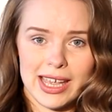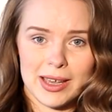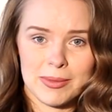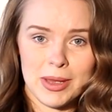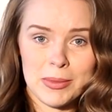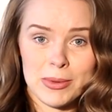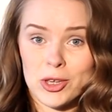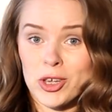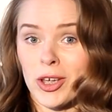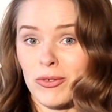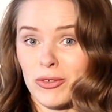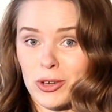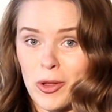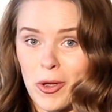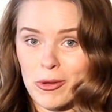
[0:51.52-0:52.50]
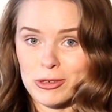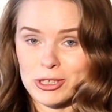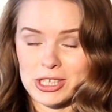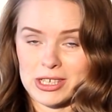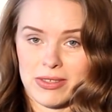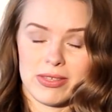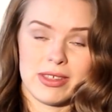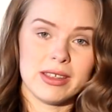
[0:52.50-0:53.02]
Maybe you have
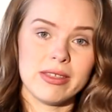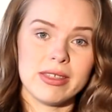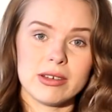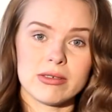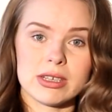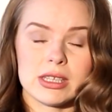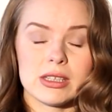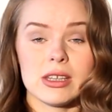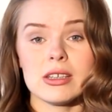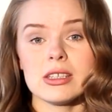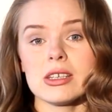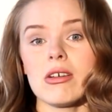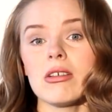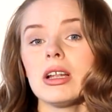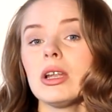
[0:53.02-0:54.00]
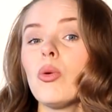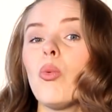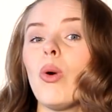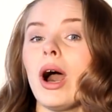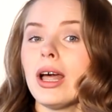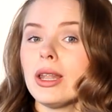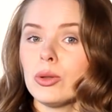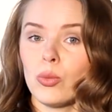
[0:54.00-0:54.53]
noted that there is not only
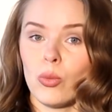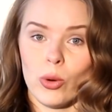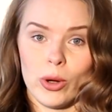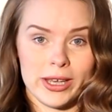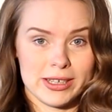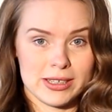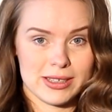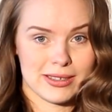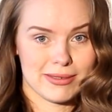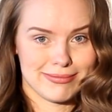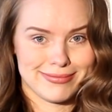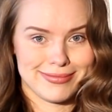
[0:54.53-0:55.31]
one voice.